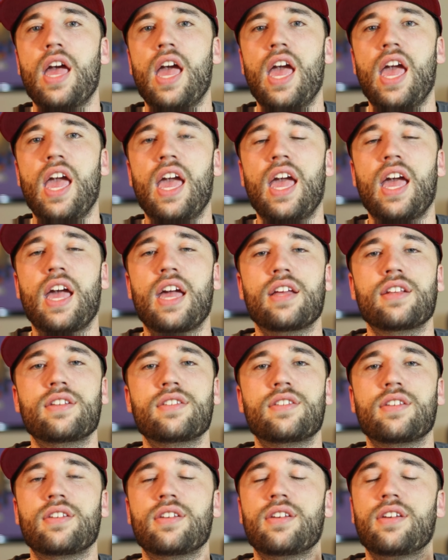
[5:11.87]

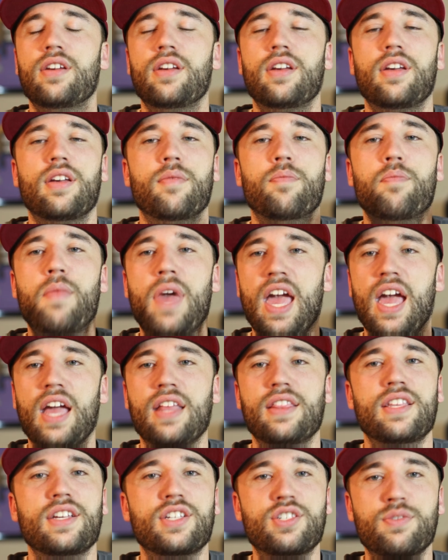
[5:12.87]
And
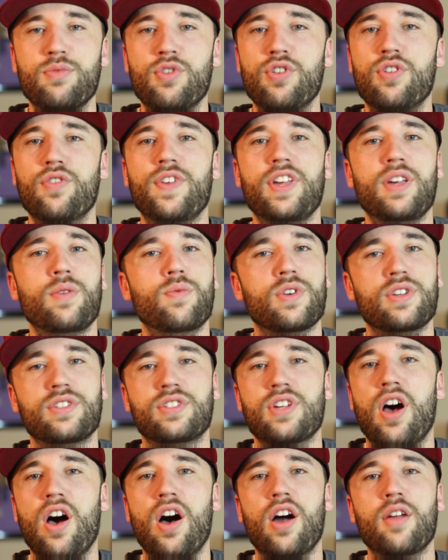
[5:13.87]
man, this movie
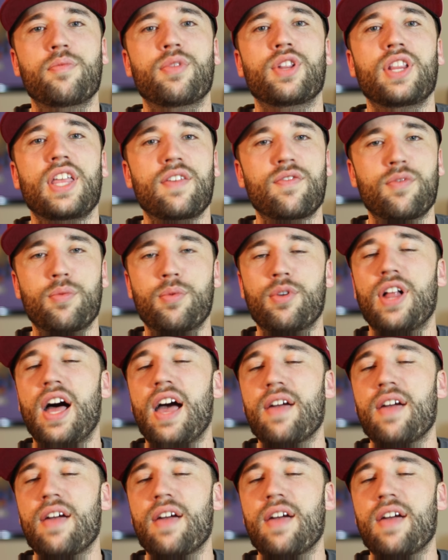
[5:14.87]
was unbelievable.